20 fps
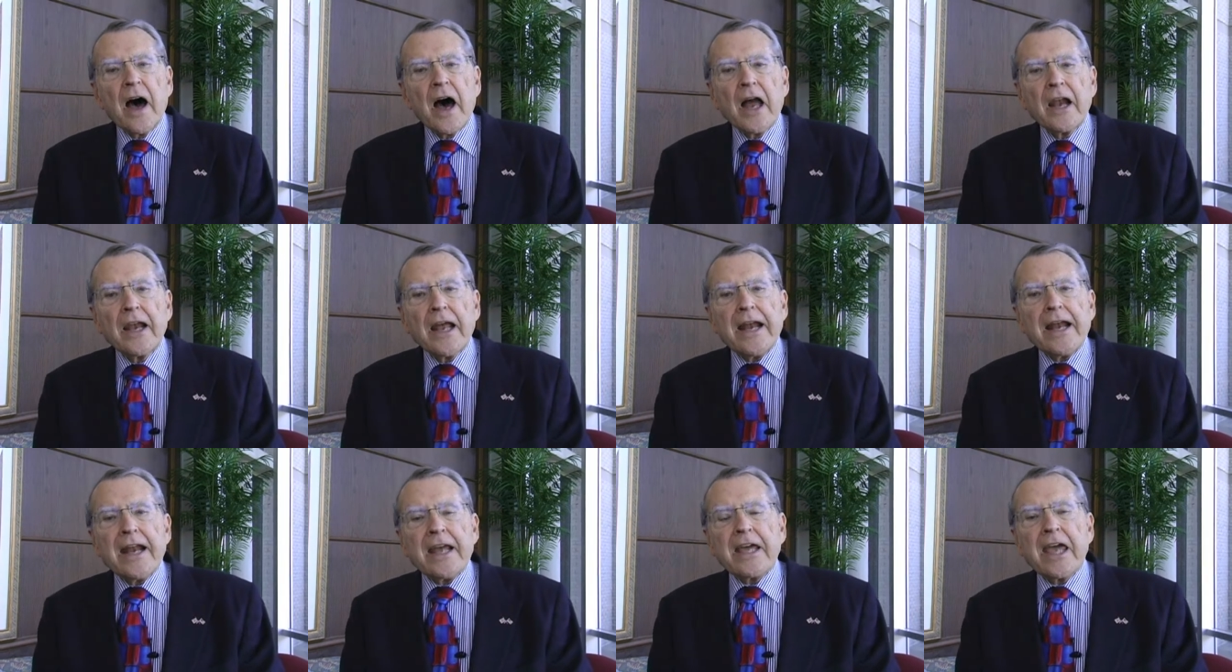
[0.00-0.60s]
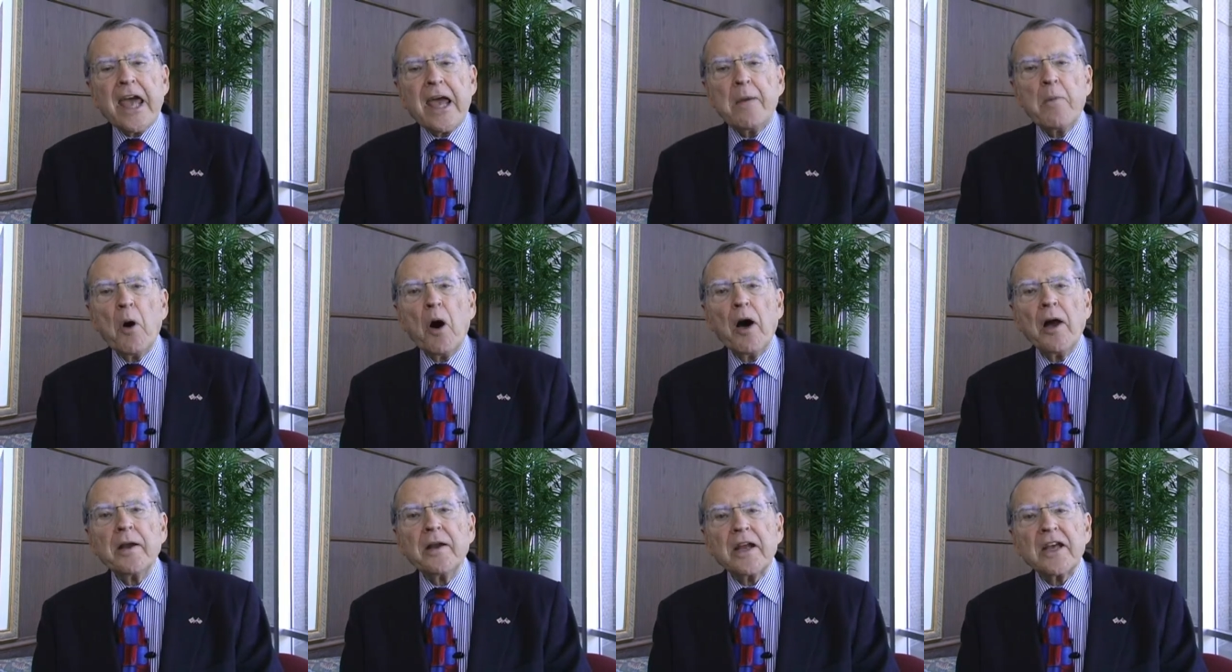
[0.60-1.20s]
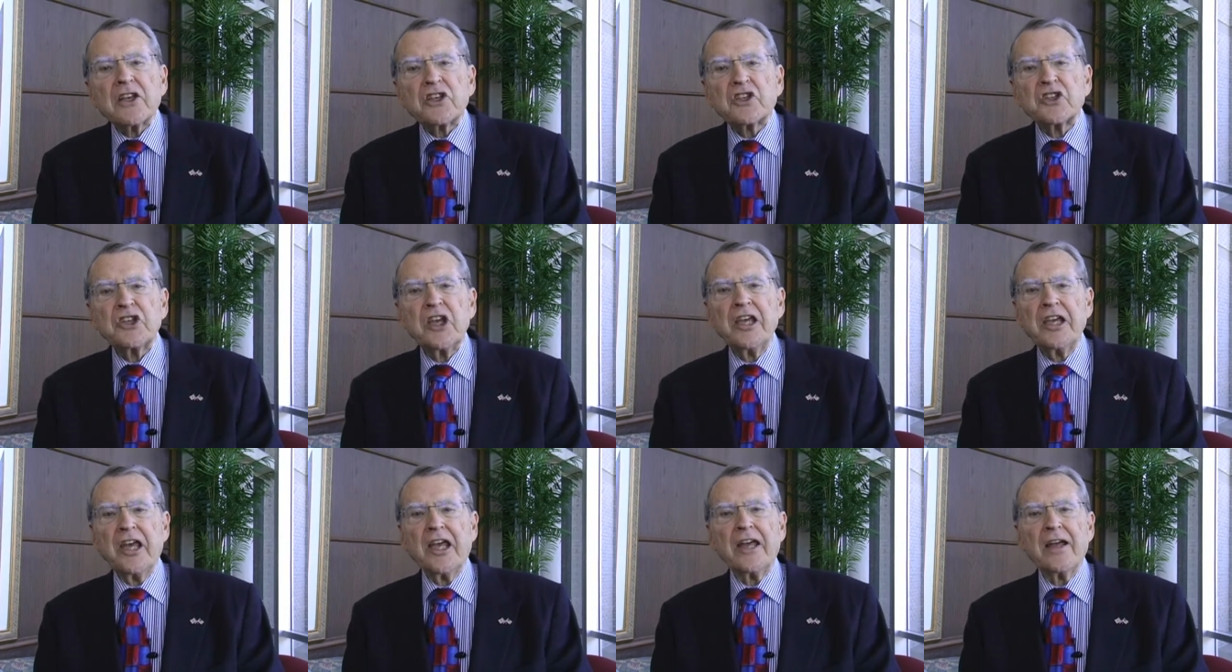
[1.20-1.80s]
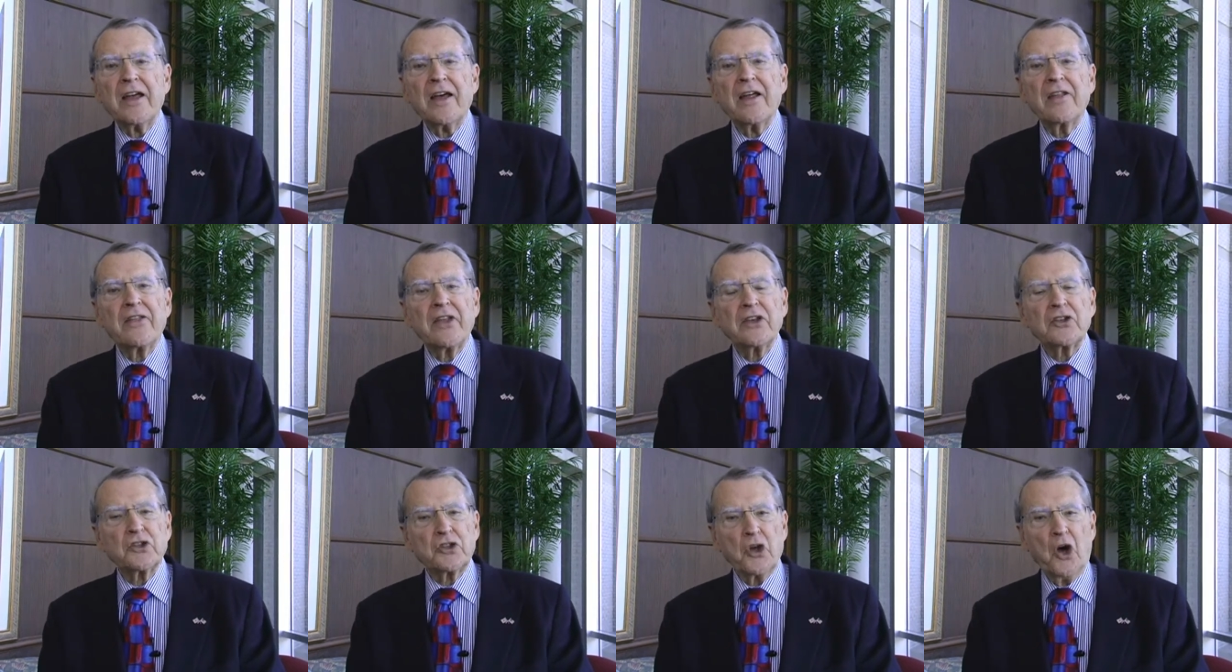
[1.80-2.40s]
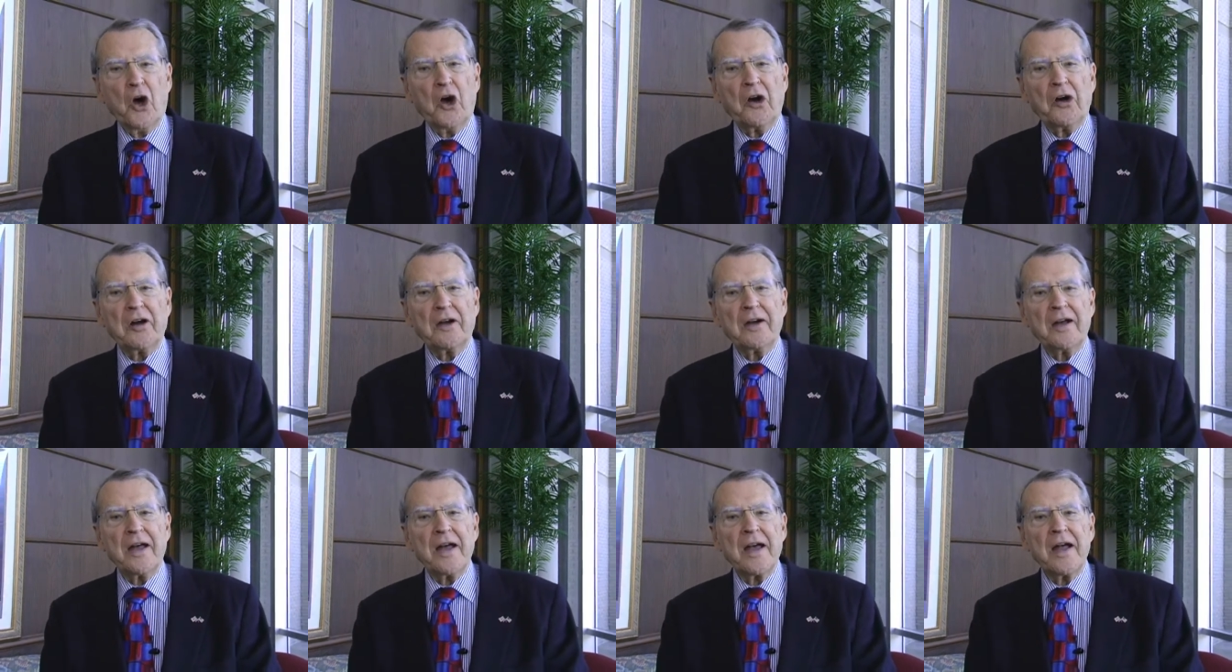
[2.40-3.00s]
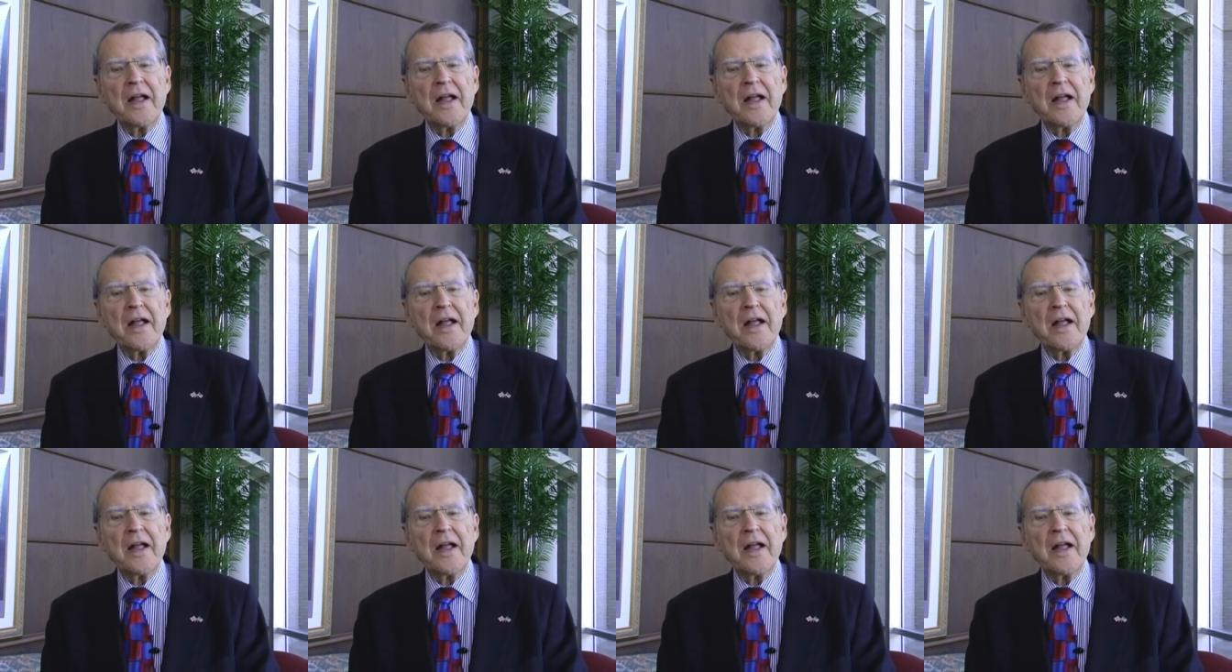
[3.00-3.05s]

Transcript: A lady came on singing this song